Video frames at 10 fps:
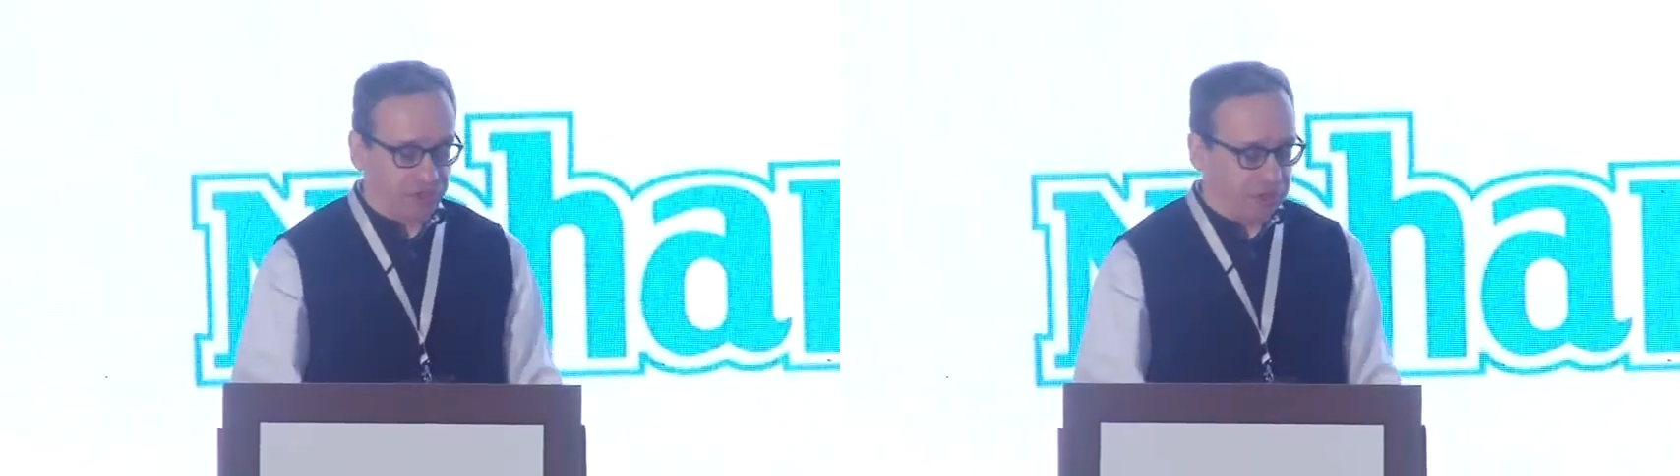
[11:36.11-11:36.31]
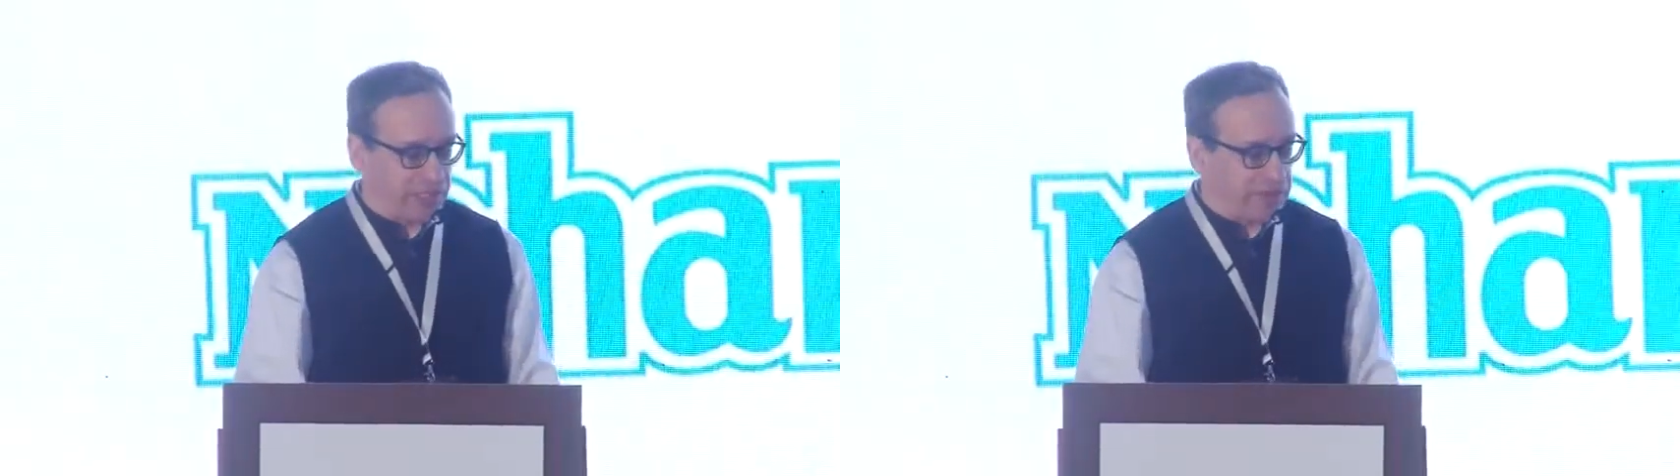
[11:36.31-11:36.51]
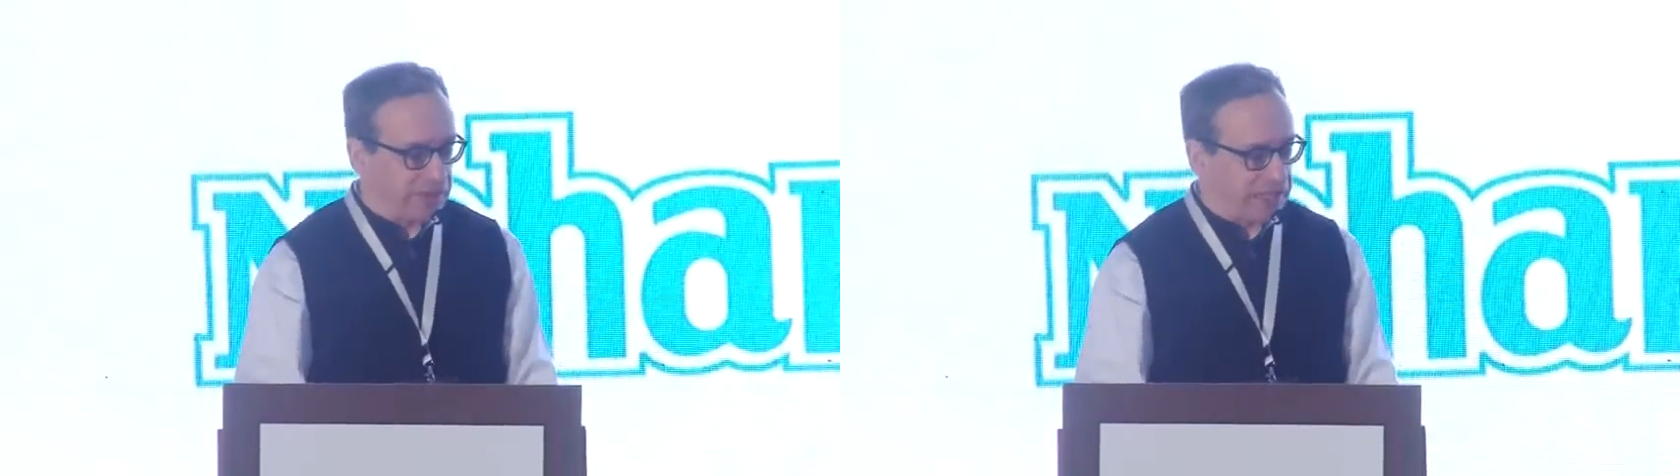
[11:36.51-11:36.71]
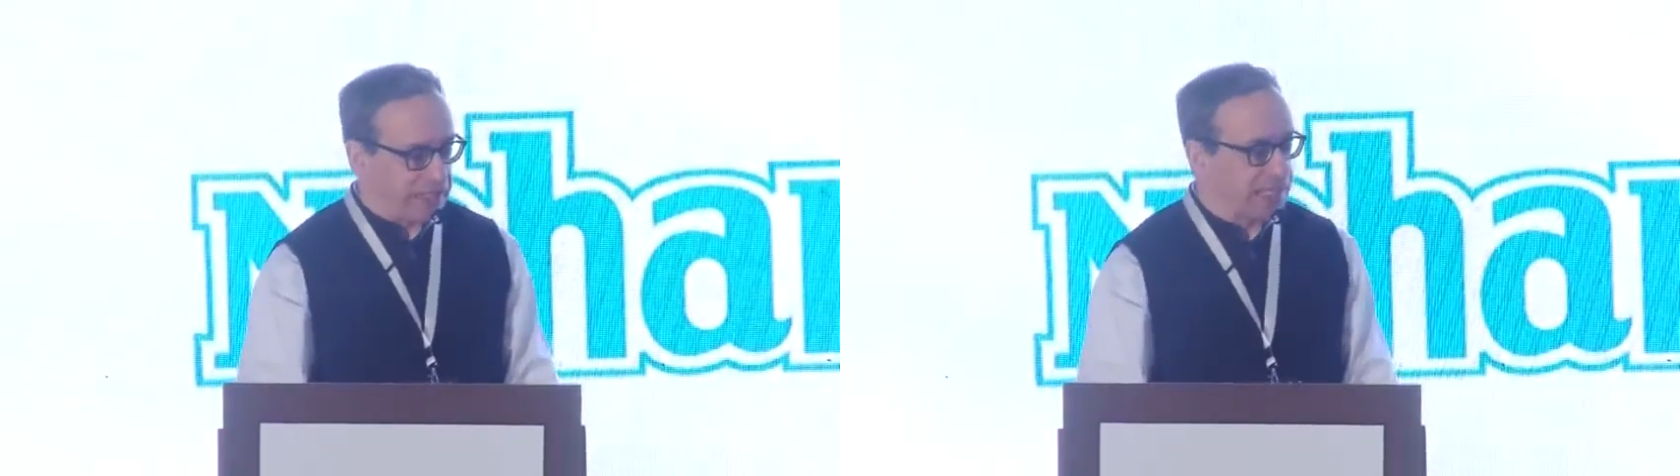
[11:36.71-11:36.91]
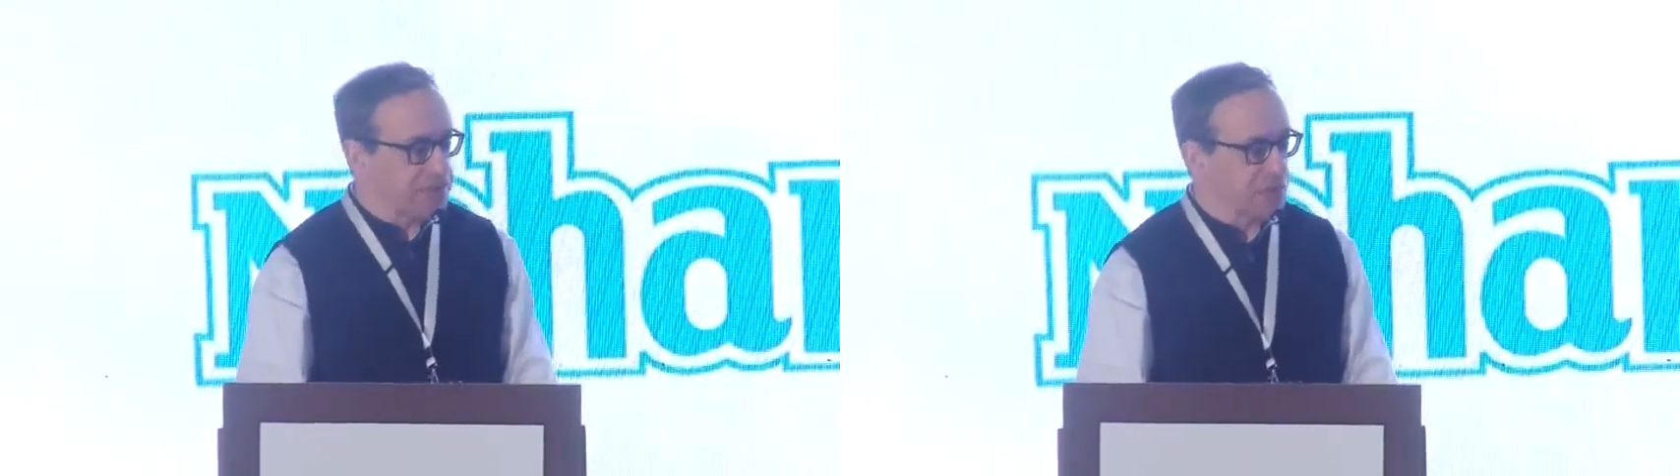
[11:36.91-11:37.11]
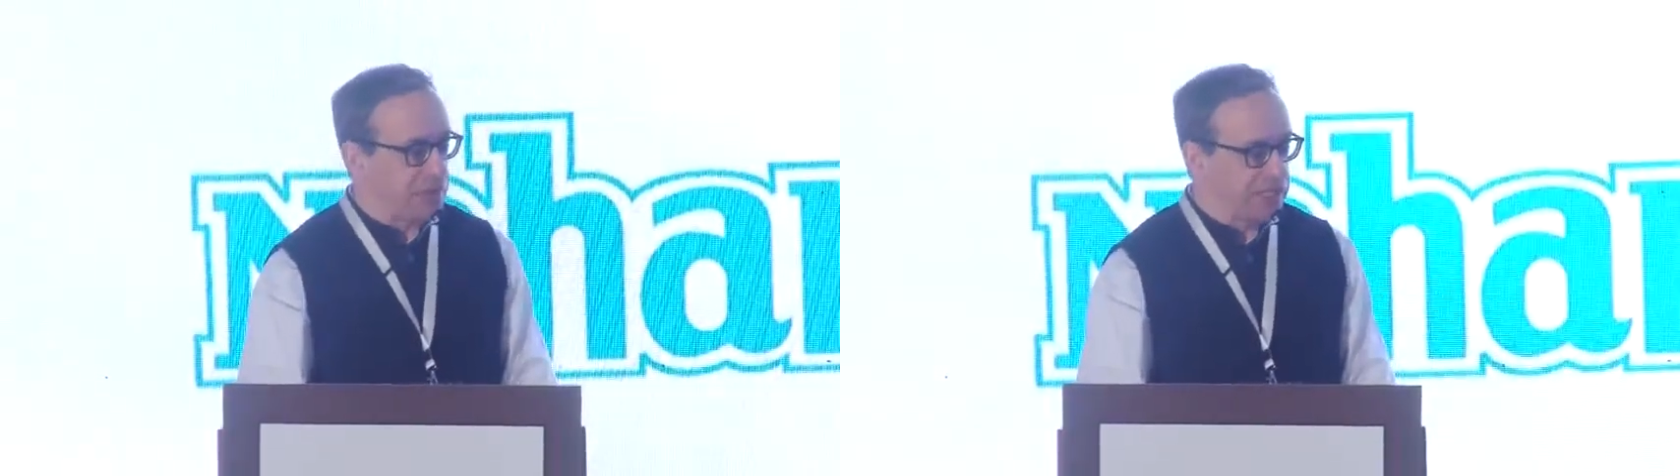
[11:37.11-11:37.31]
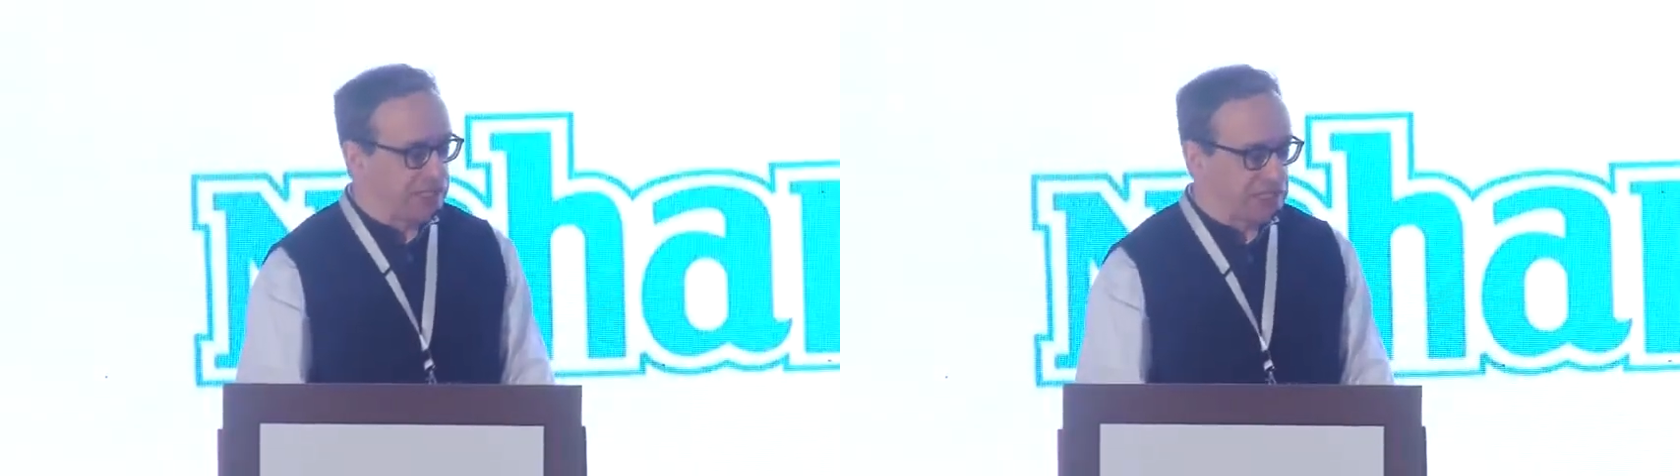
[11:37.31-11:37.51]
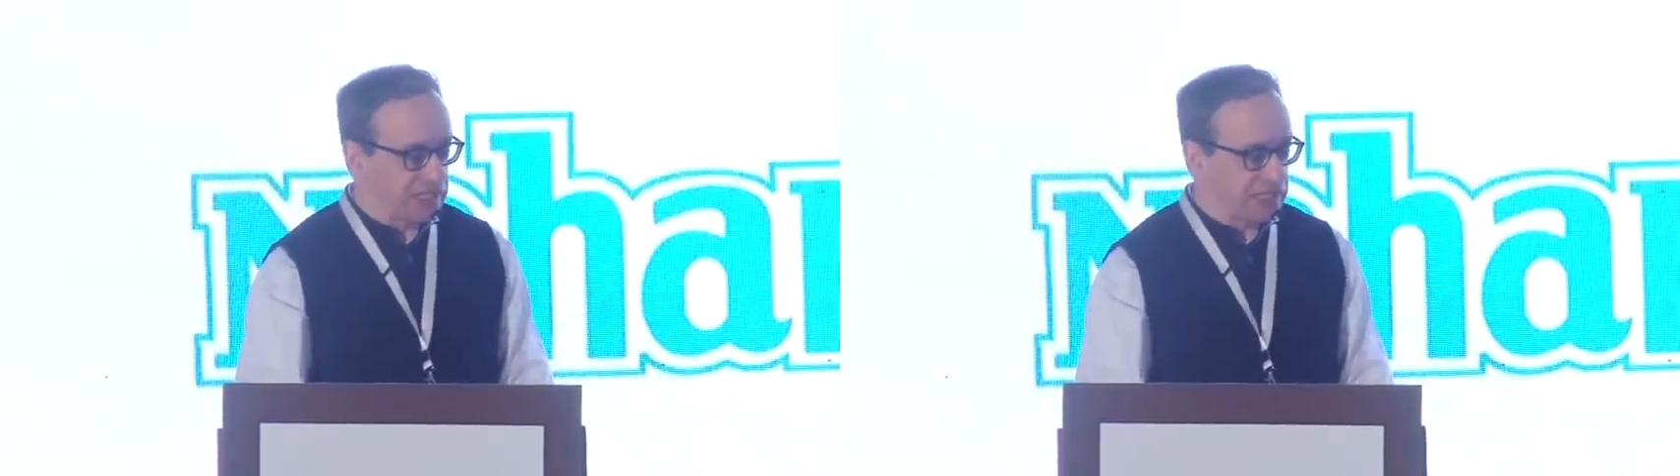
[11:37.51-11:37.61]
only uh, next week